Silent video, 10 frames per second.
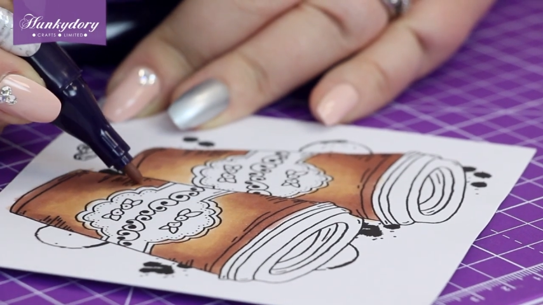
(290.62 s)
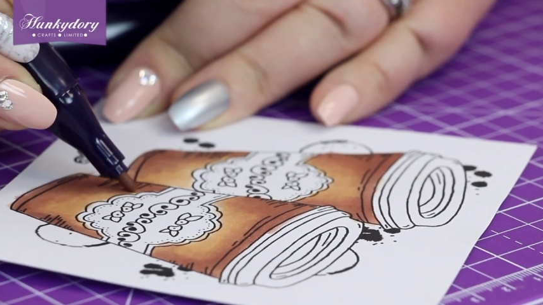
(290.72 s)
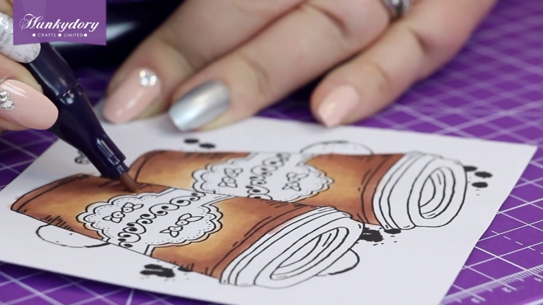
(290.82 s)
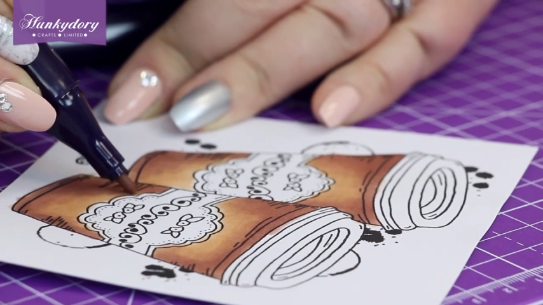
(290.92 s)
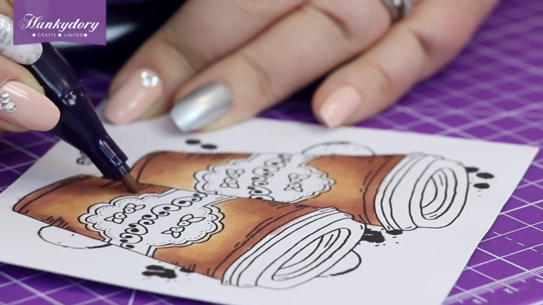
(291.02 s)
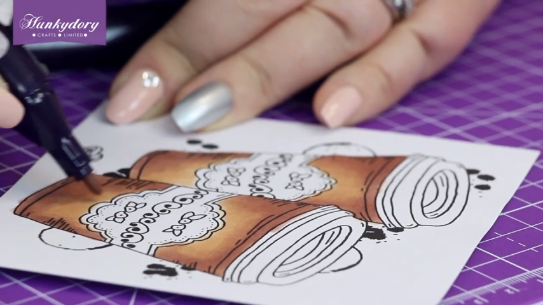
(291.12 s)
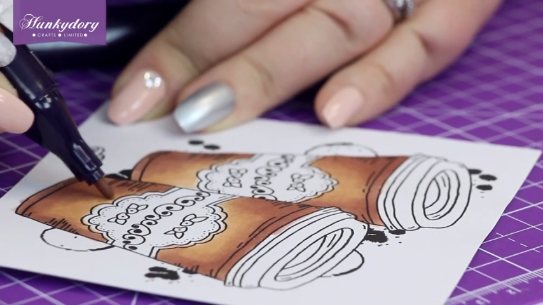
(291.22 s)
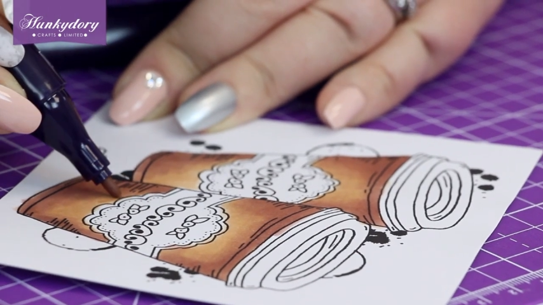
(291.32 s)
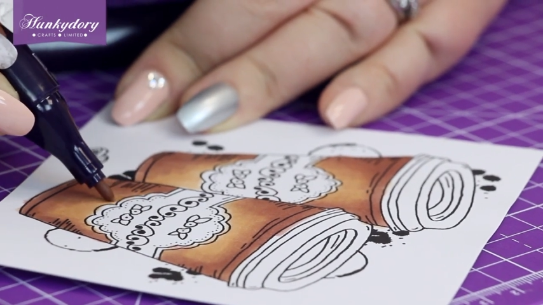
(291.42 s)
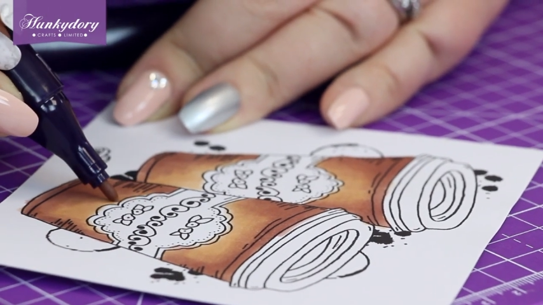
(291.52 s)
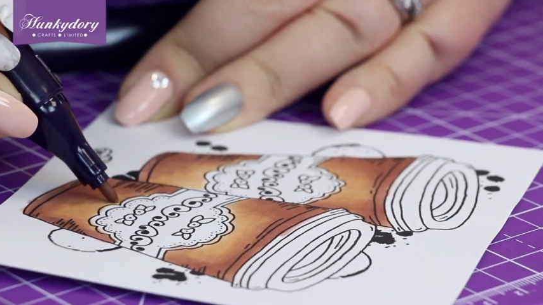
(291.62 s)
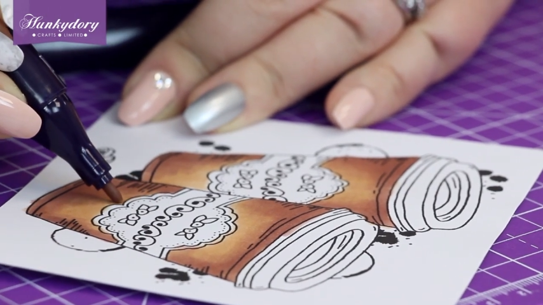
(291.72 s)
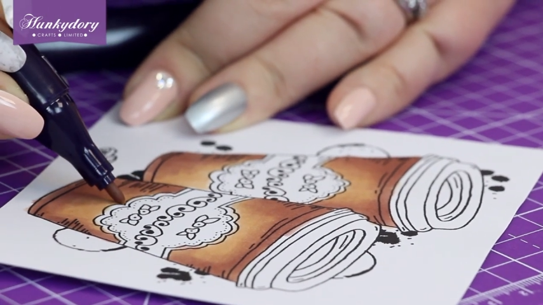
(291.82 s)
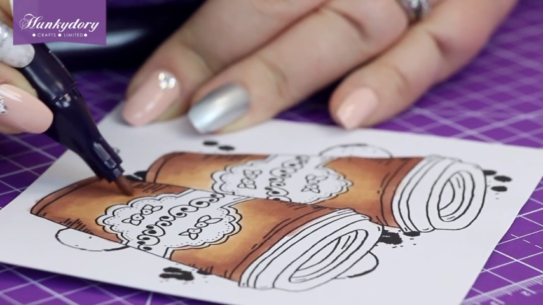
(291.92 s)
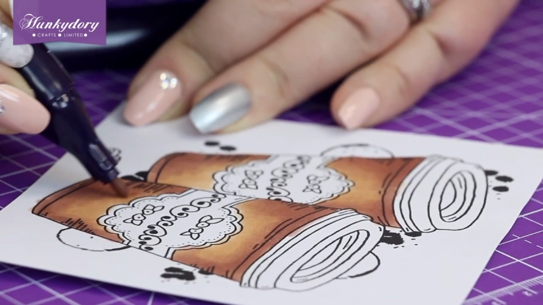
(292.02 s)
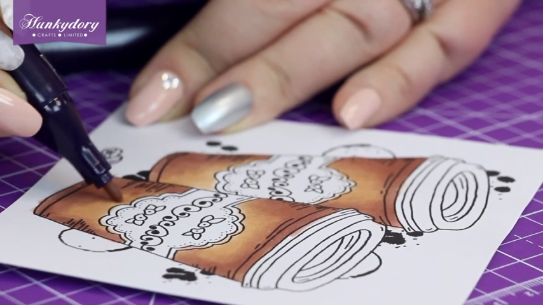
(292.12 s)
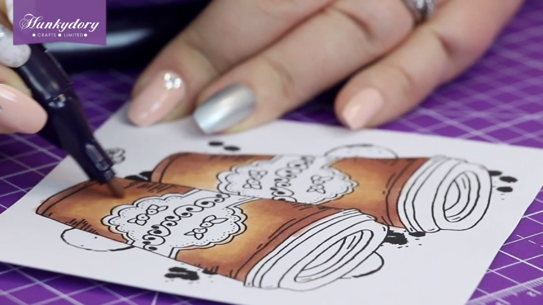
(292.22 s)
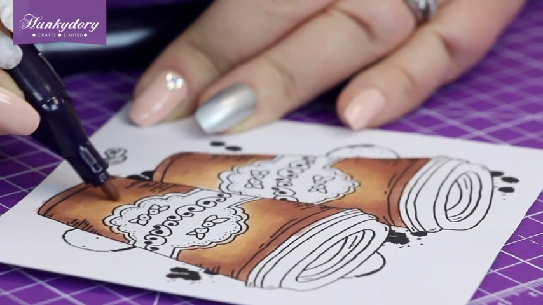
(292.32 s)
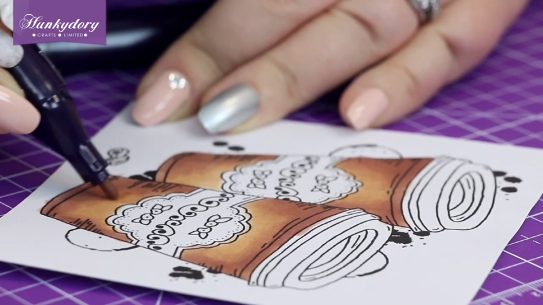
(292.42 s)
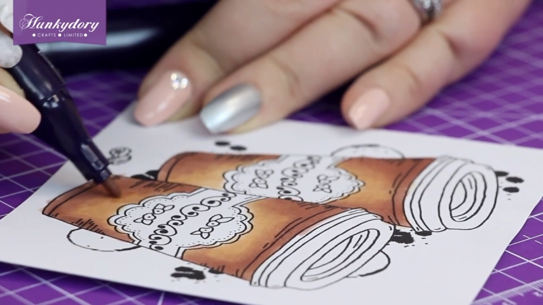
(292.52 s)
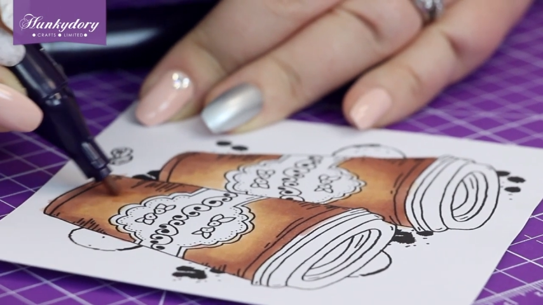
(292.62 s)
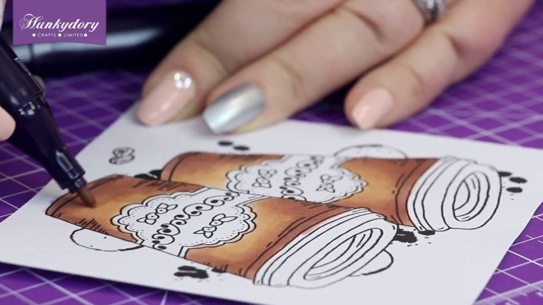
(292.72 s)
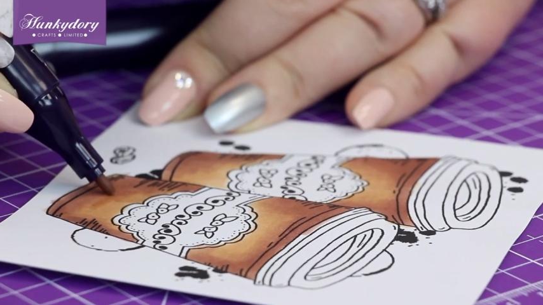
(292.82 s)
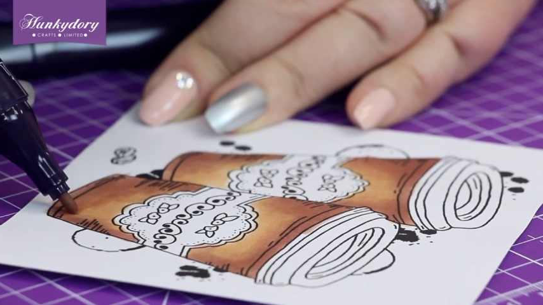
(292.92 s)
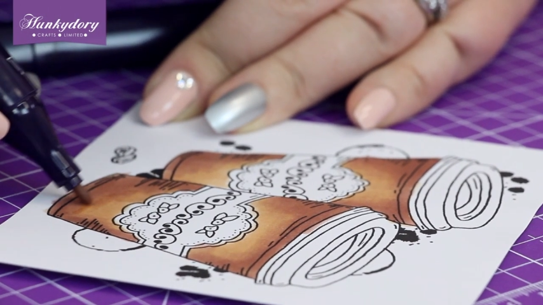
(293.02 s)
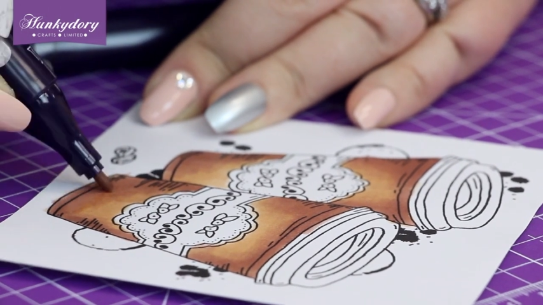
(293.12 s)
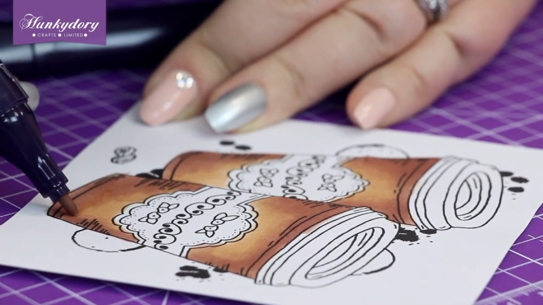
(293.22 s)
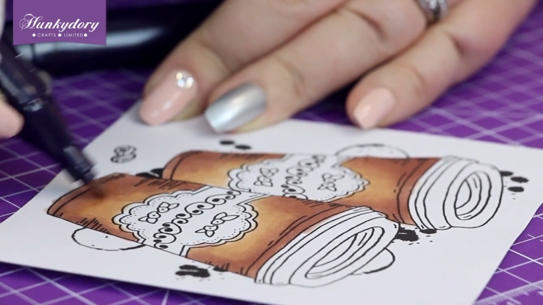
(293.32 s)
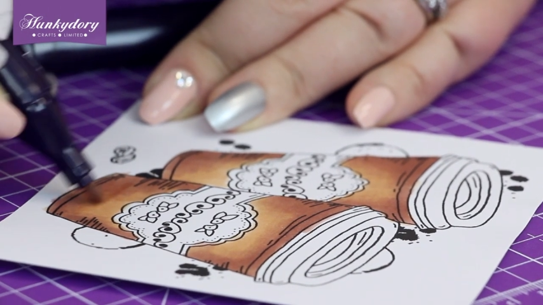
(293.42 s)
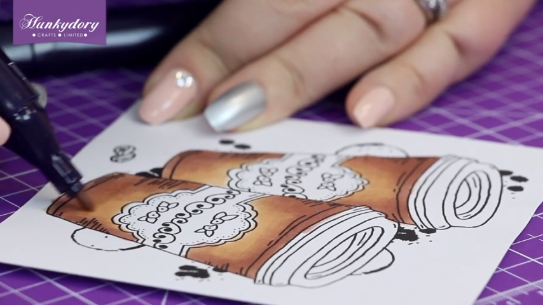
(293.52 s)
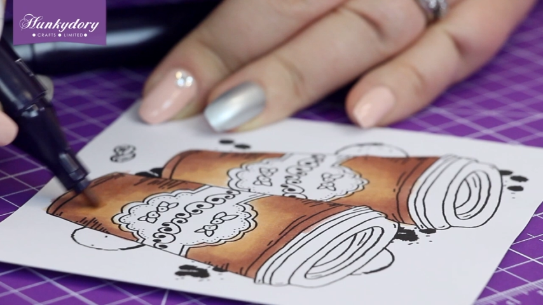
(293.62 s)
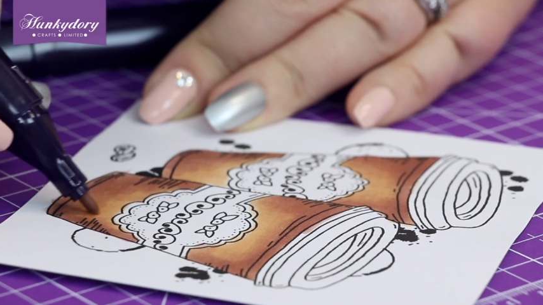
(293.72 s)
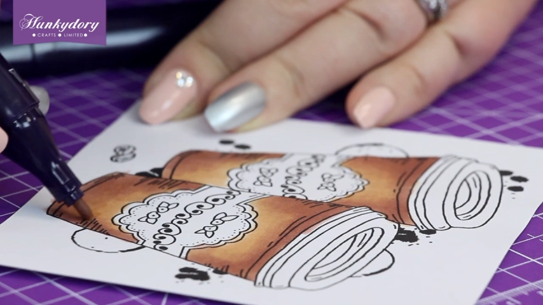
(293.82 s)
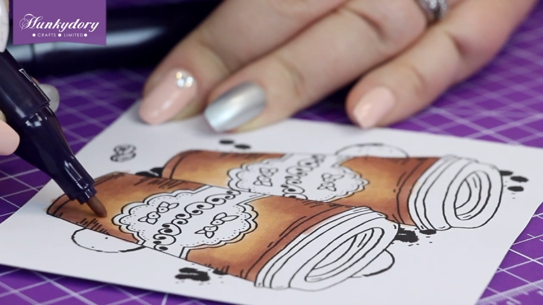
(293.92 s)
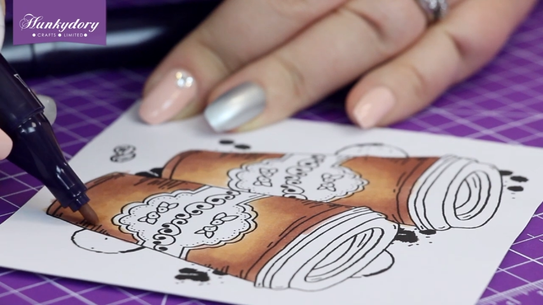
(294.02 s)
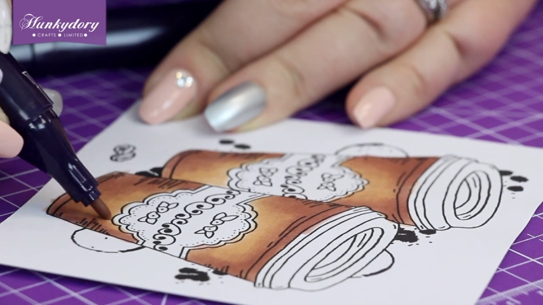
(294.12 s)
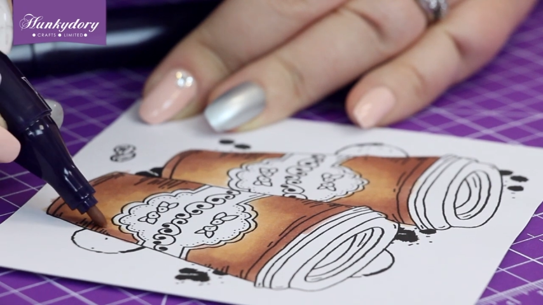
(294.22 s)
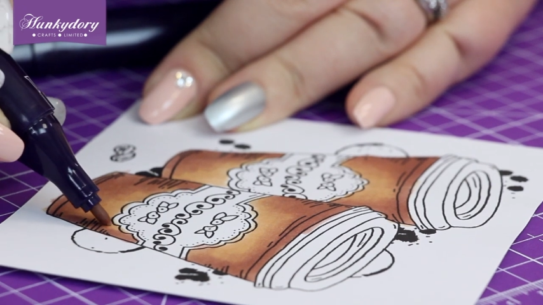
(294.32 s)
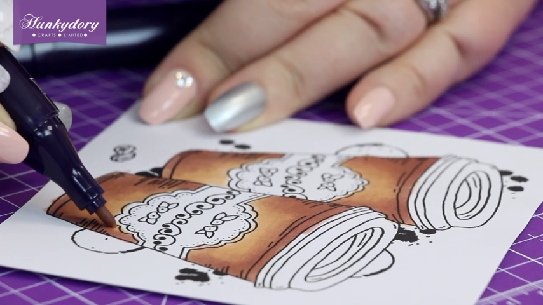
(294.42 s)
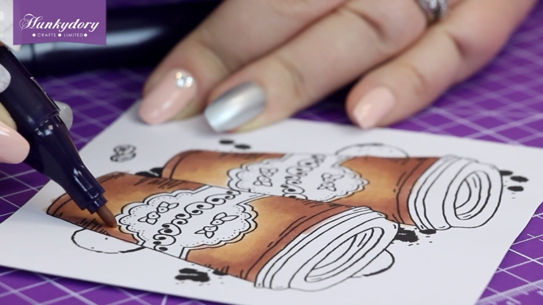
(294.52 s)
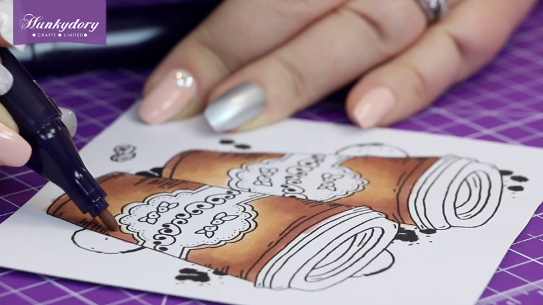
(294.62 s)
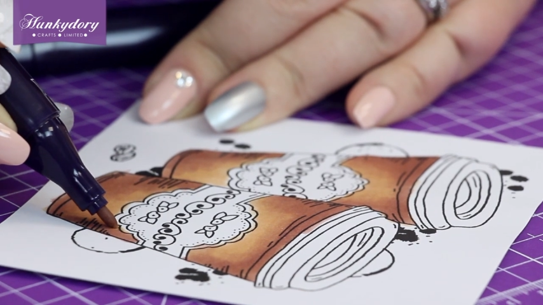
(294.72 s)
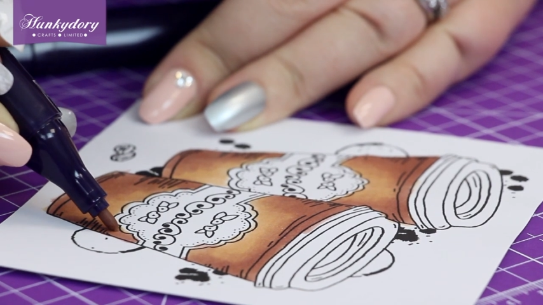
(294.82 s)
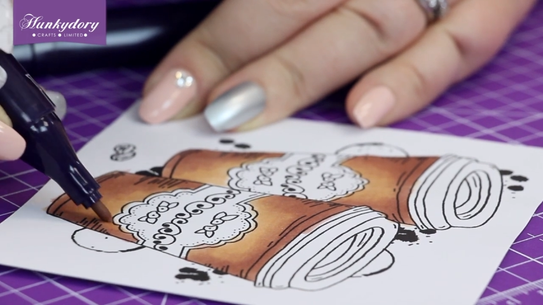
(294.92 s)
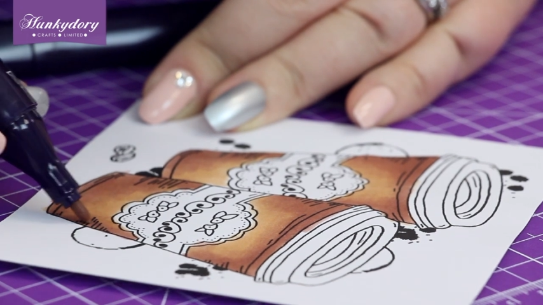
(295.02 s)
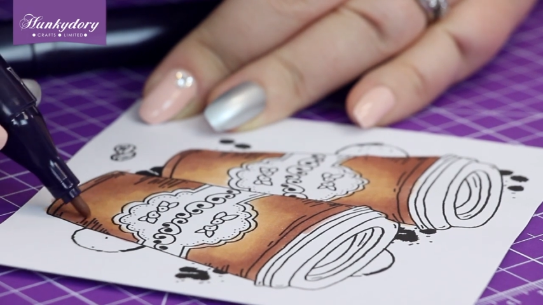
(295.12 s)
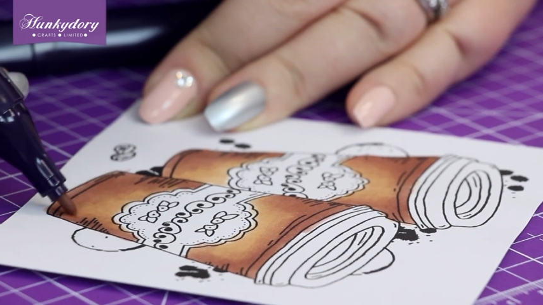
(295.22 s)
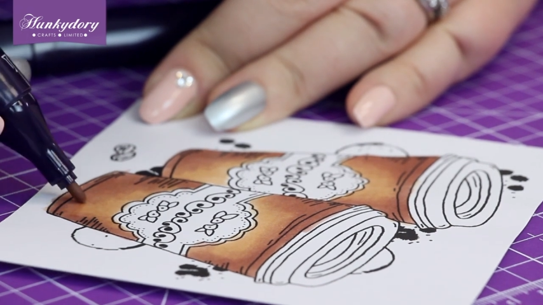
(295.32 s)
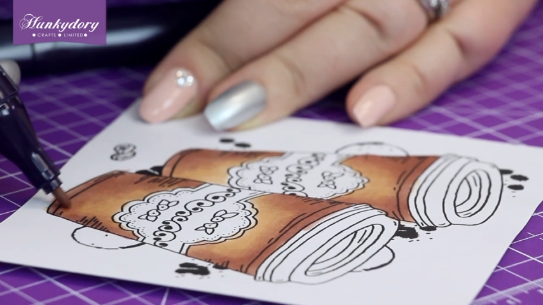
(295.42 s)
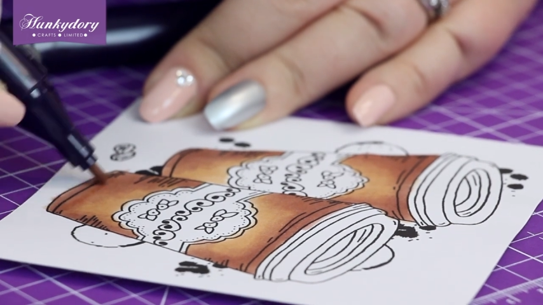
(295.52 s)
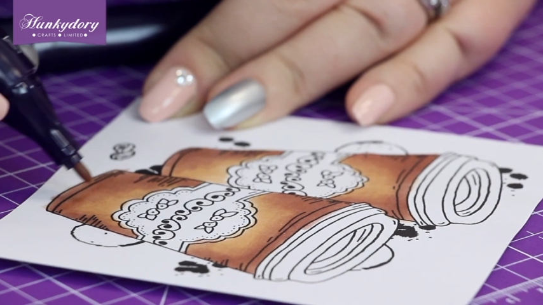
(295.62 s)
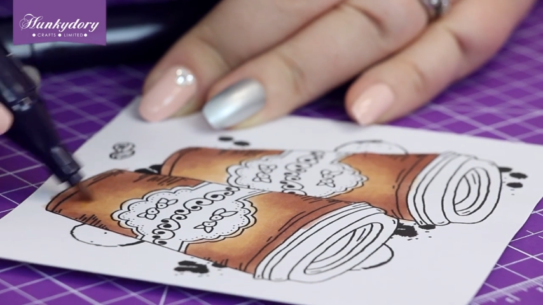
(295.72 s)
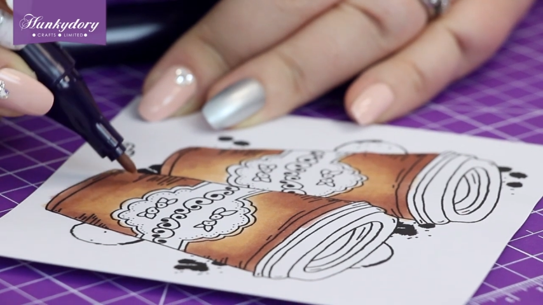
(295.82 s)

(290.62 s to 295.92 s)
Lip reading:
[unreadable: no face in view]